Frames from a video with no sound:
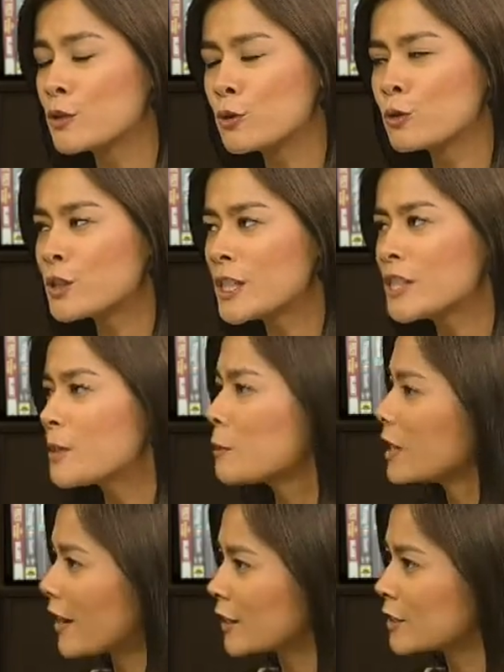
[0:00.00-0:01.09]
Do you see
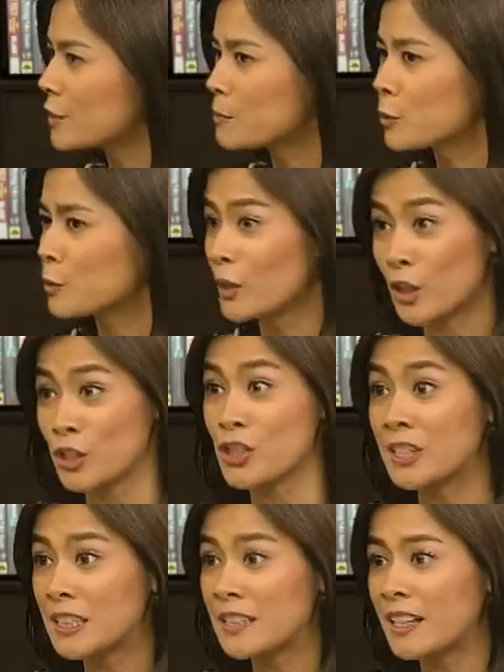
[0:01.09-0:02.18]
similarities between
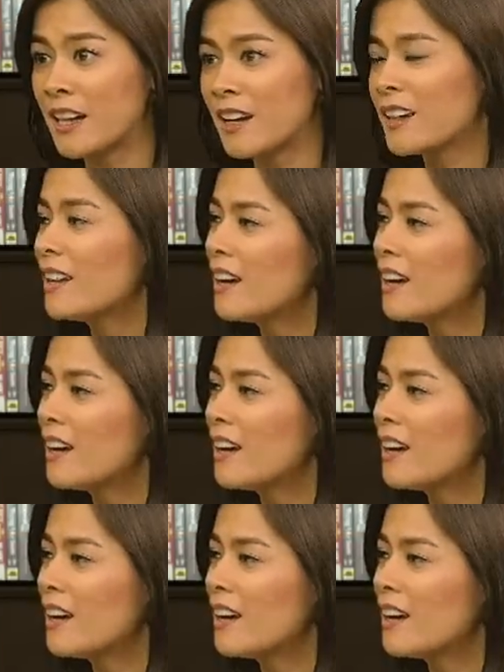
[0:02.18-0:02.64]
Argentina,